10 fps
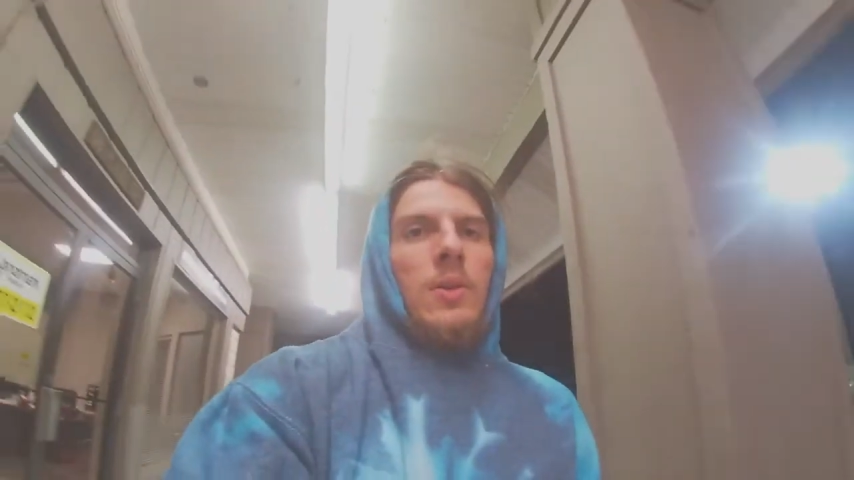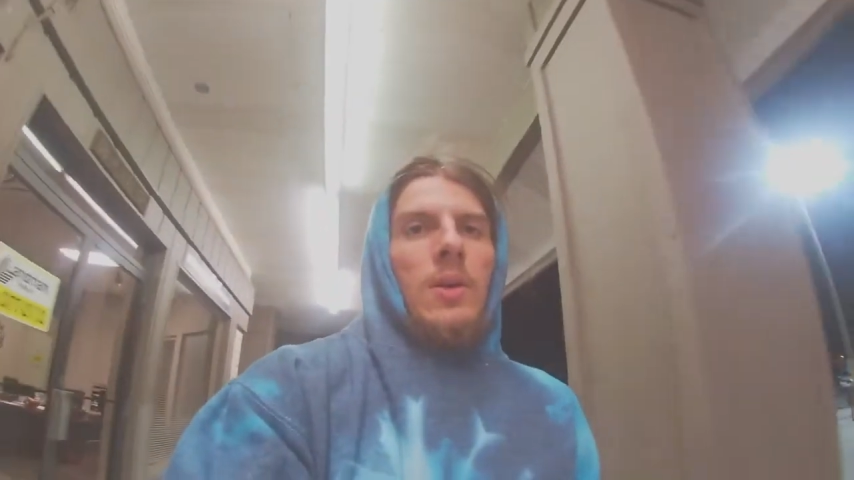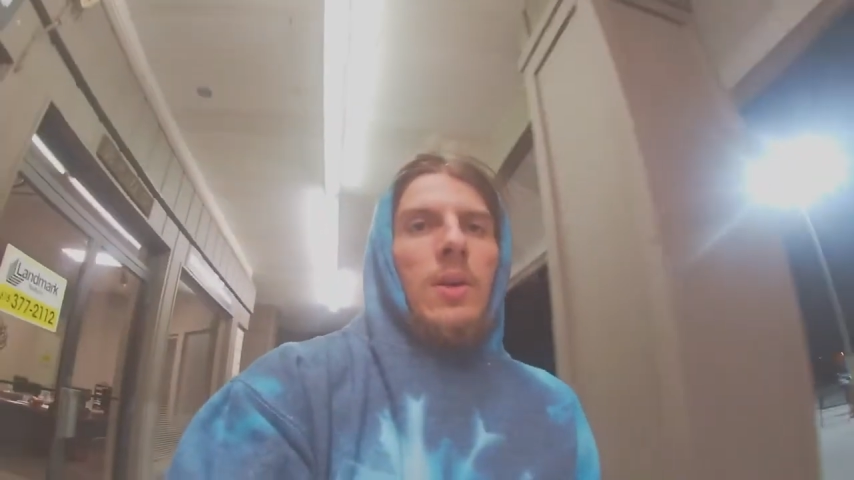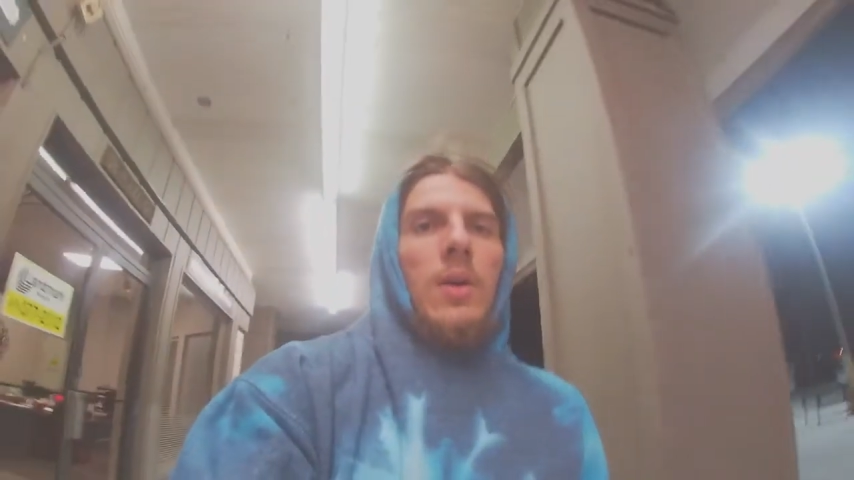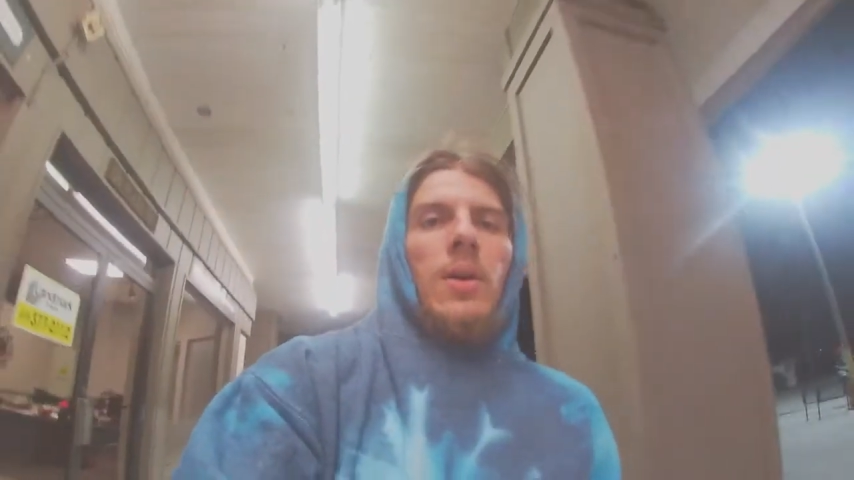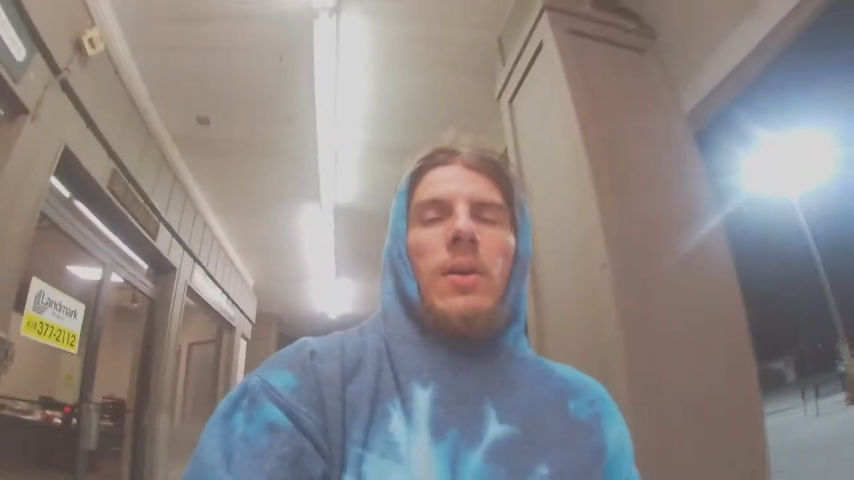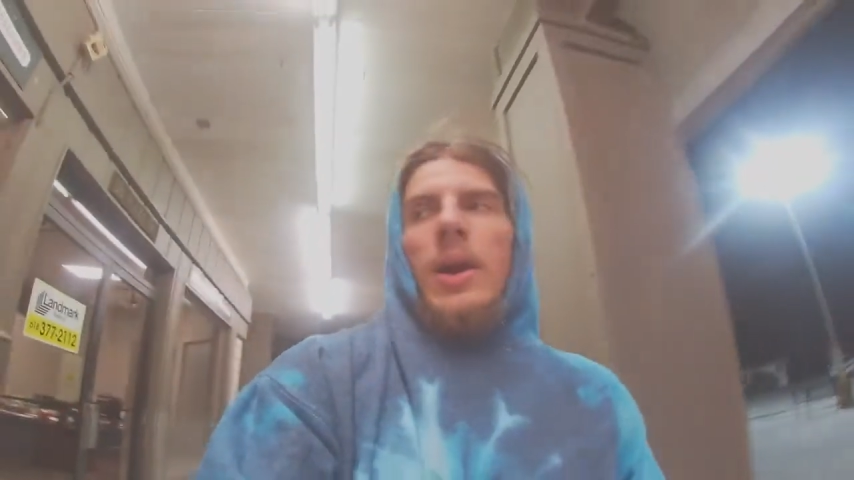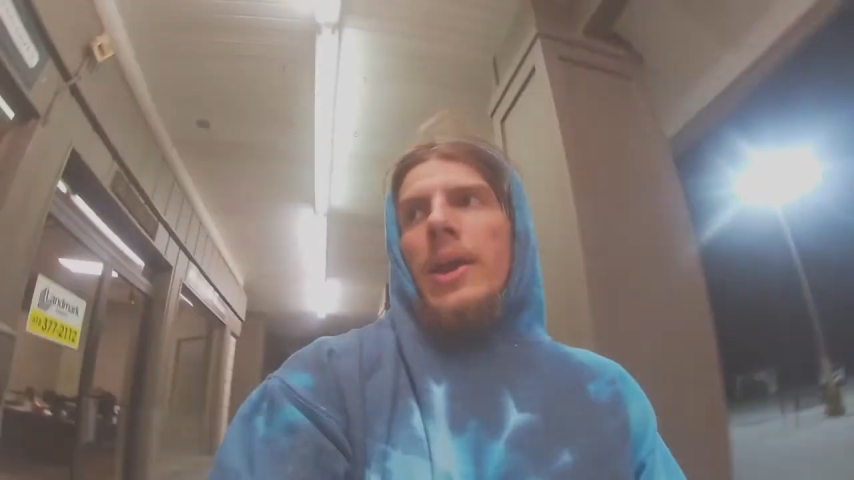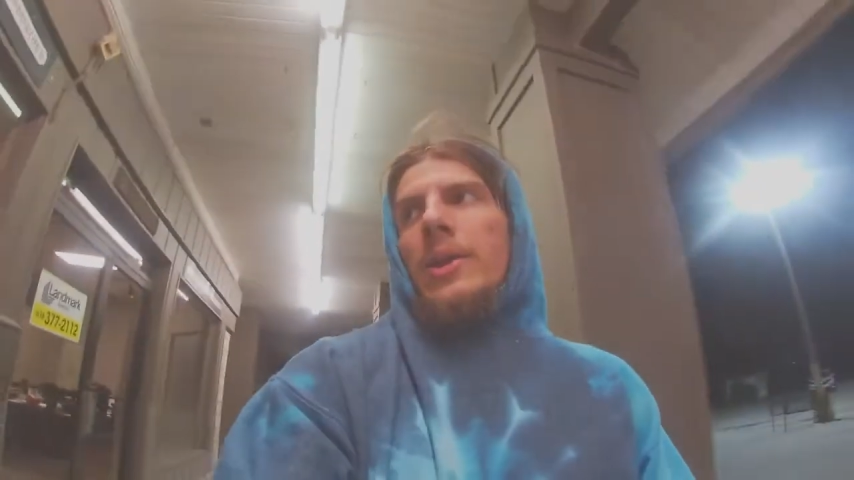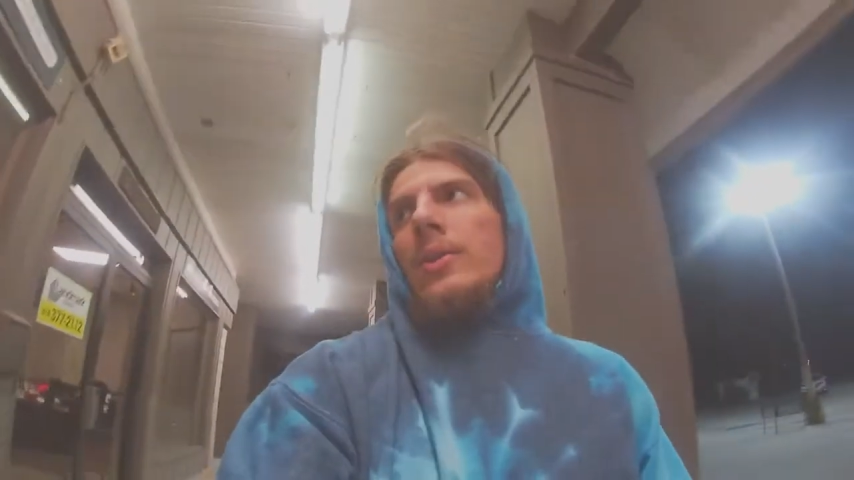All
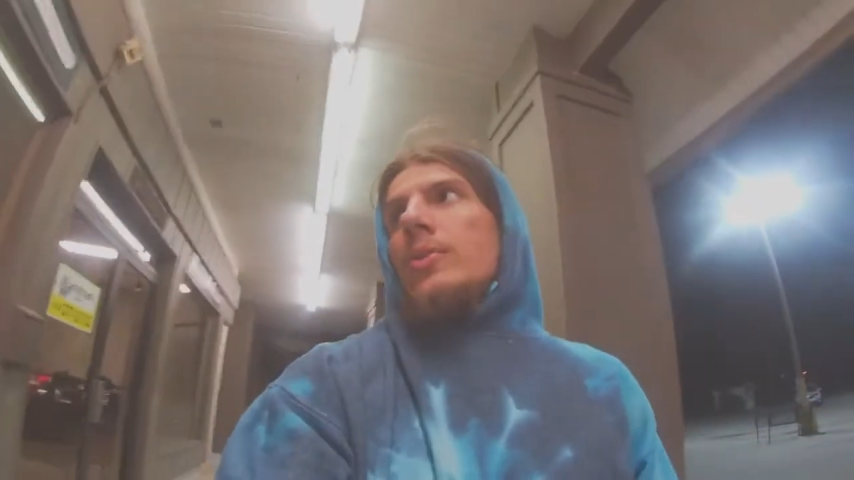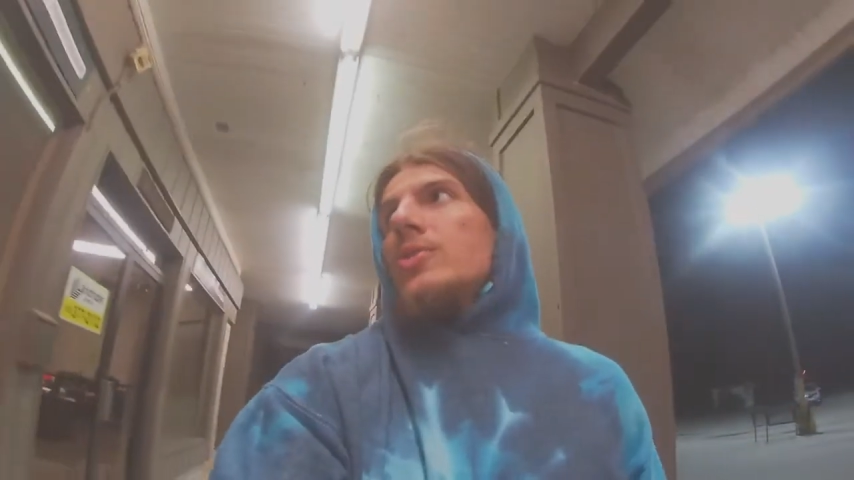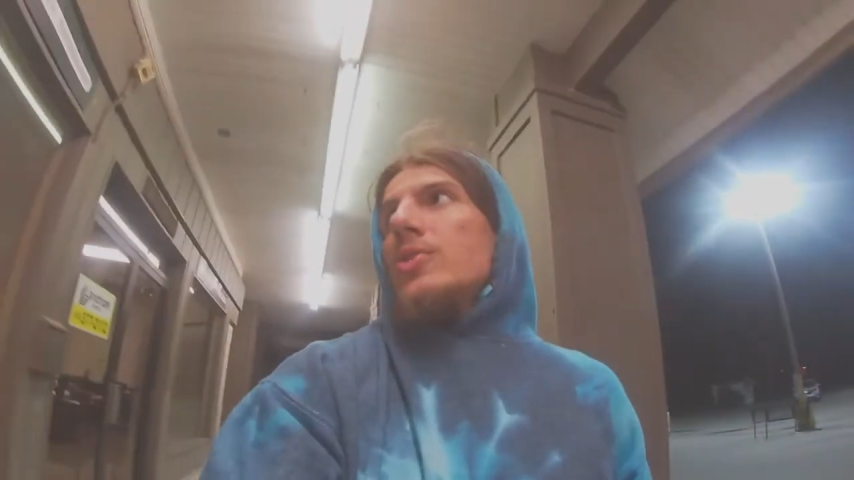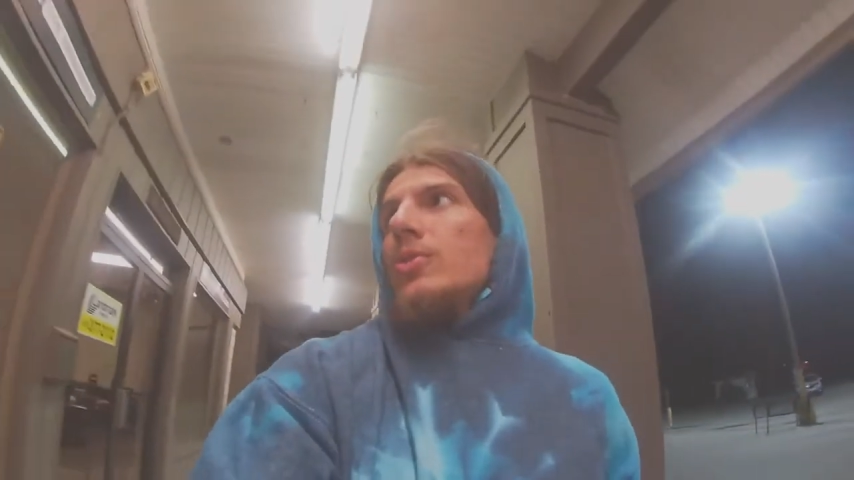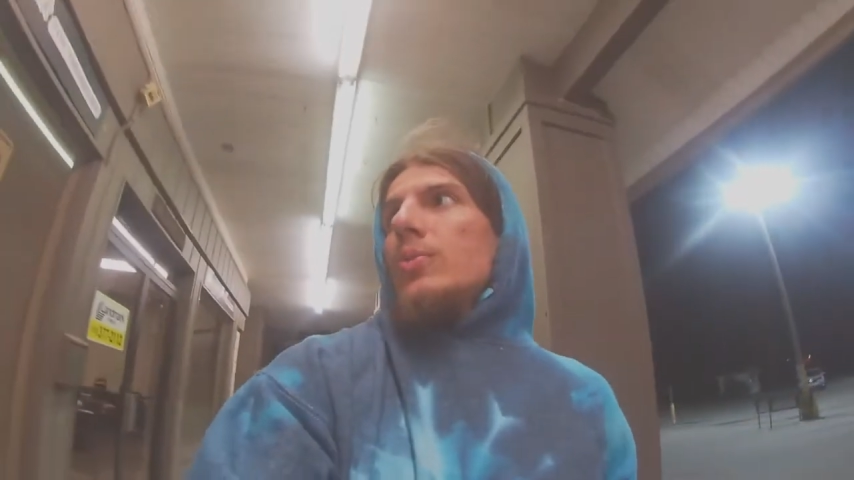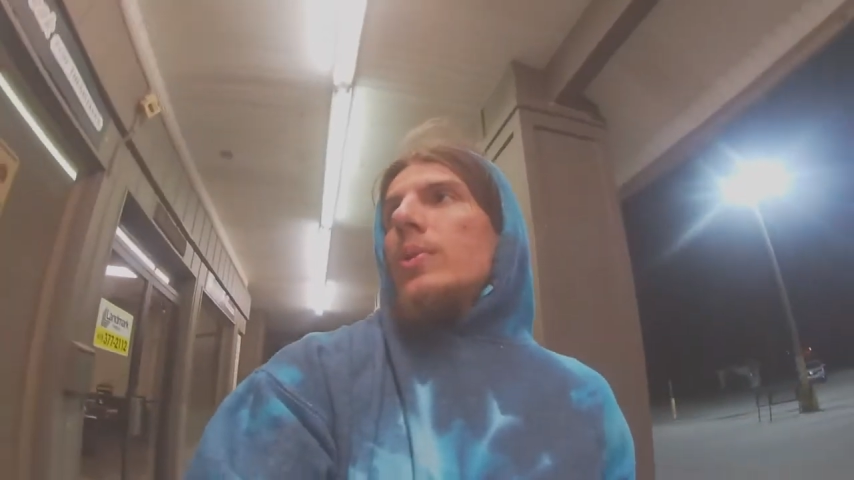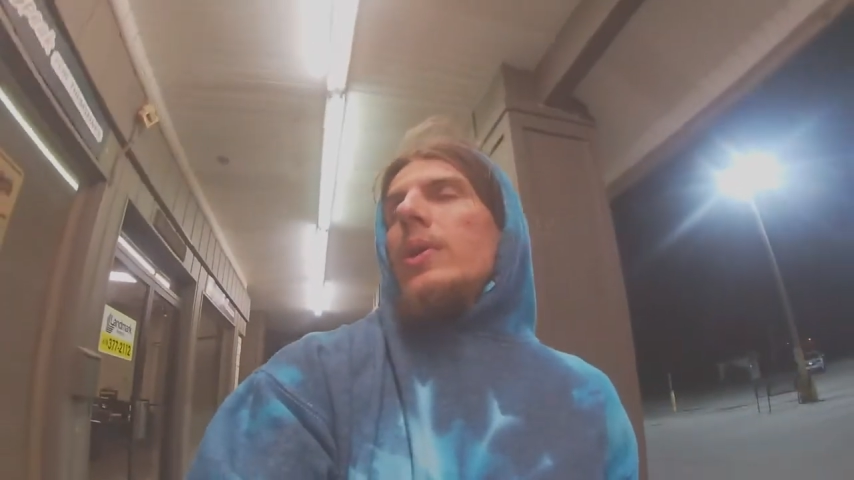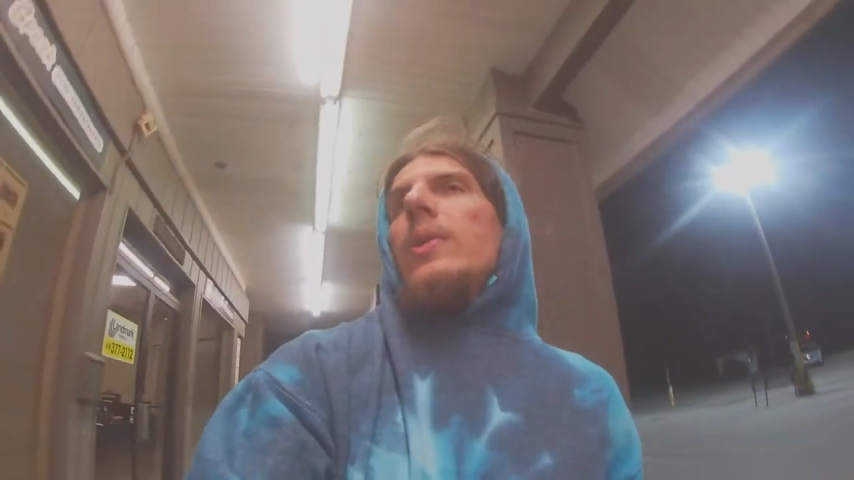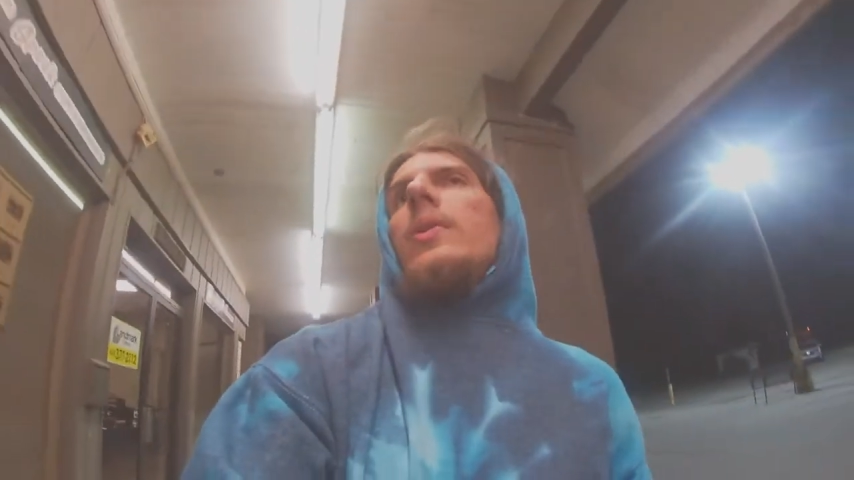right, YouTube.